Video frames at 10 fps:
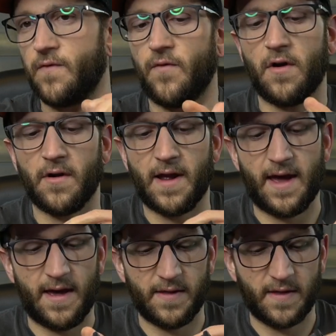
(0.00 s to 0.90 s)
far
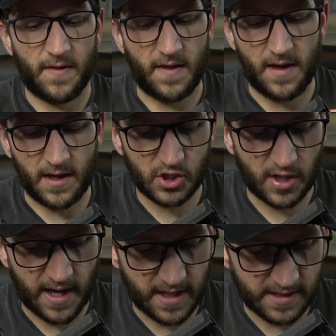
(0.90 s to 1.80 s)
as the
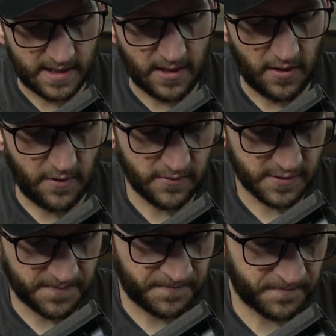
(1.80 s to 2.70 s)
chassis
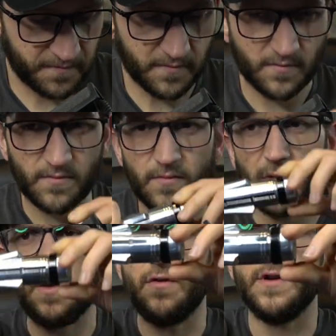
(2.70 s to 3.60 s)
goes,
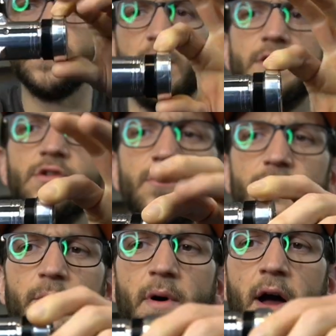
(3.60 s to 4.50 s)
you just
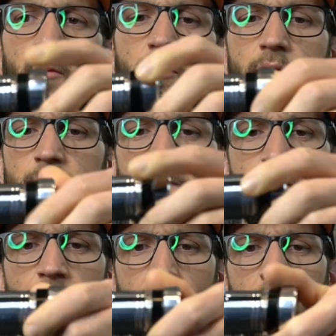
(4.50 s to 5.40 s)
unscrew the pommel.
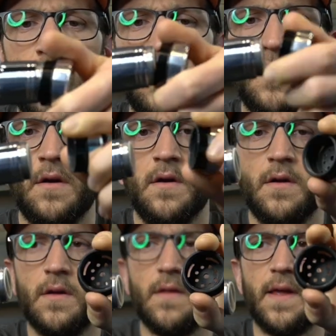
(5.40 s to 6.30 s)

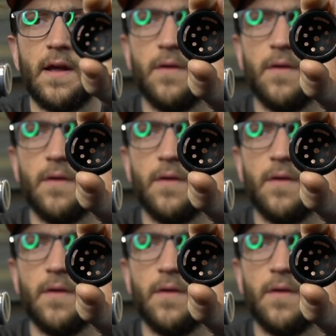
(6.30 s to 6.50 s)
And that